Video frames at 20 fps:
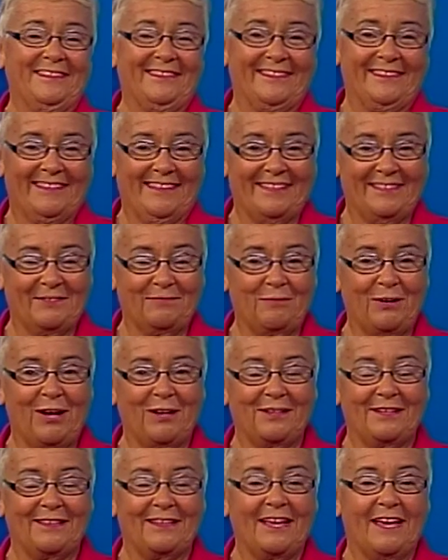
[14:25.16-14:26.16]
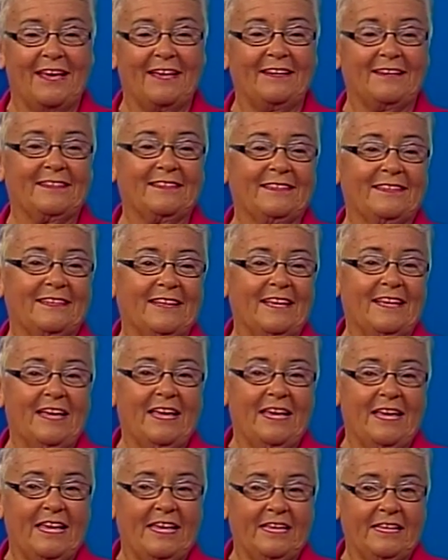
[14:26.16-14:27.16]
he's proud of that.
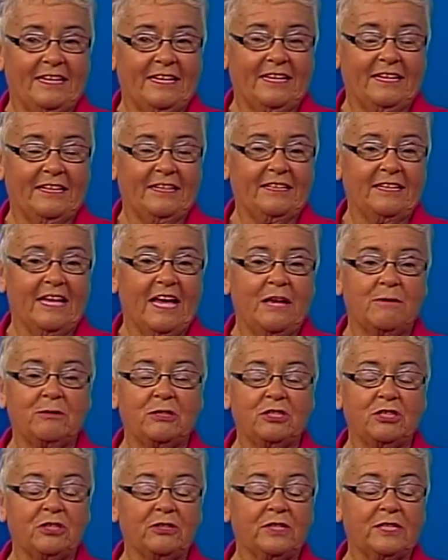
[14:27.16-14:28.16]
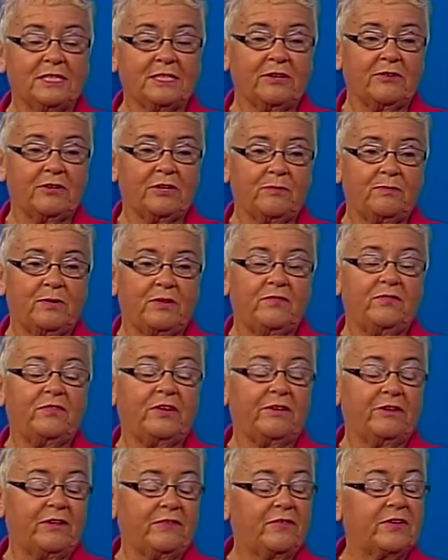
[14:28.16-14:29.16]
And I'm sure he's going to be
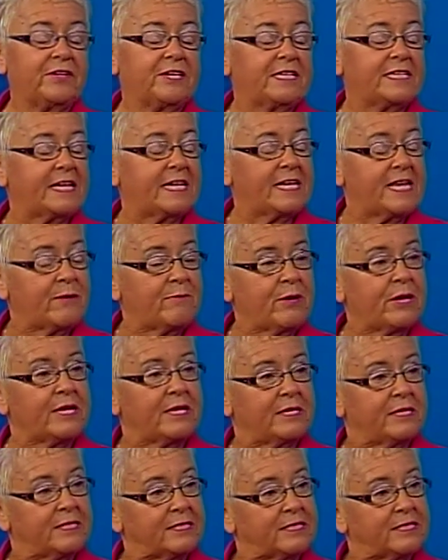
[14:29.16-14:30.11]
very, very dynamic in his